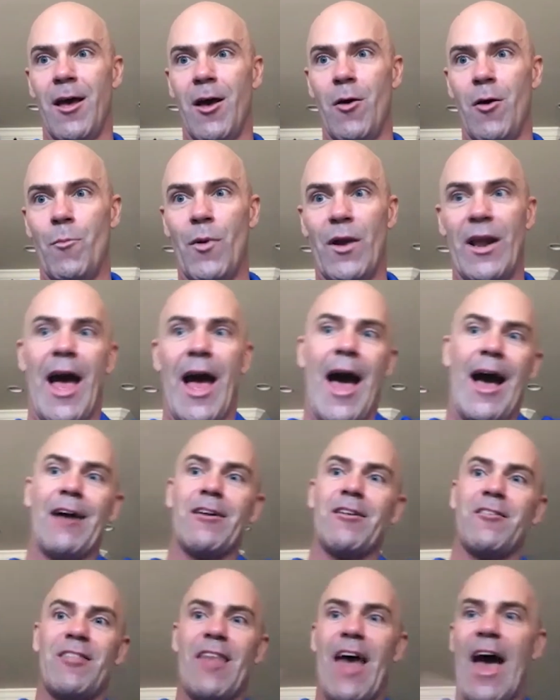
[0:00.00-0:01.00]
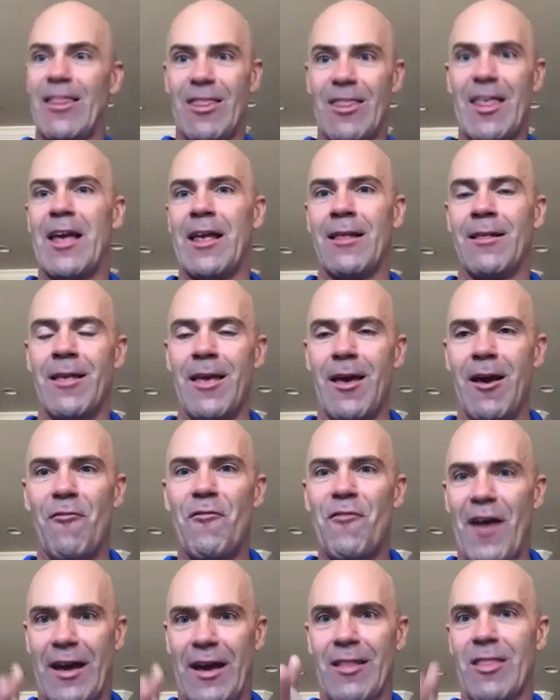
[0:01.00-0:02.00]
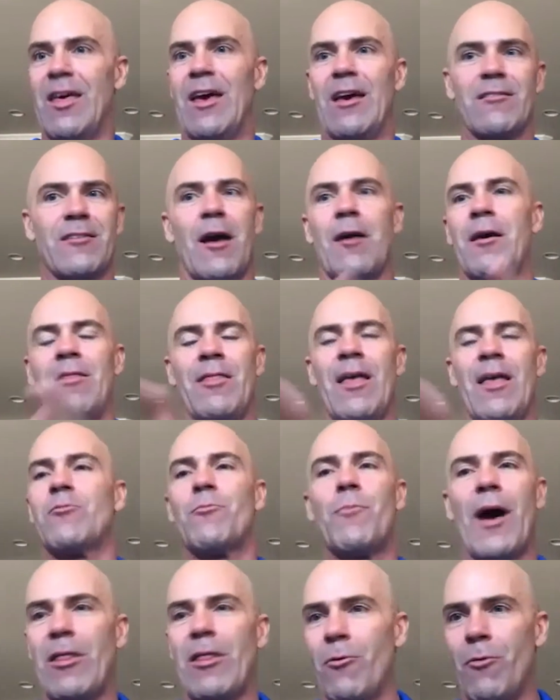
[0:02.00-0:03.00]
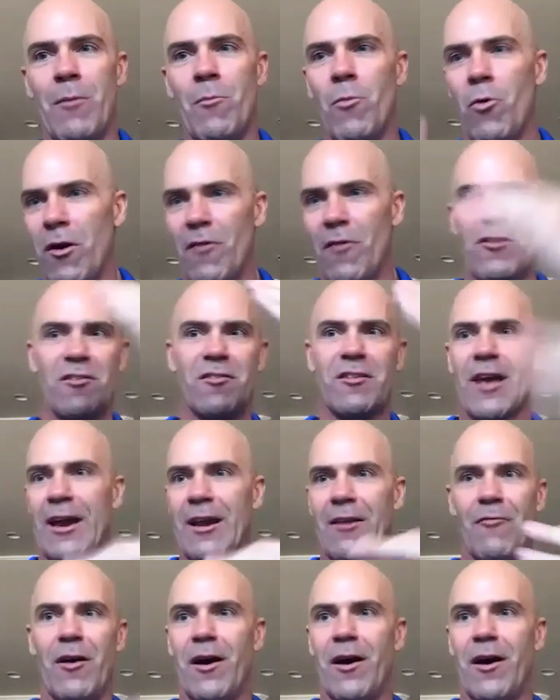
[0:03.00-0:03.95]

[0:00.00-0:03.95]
But how does that then affect this? And that's, by the way, more of just kind of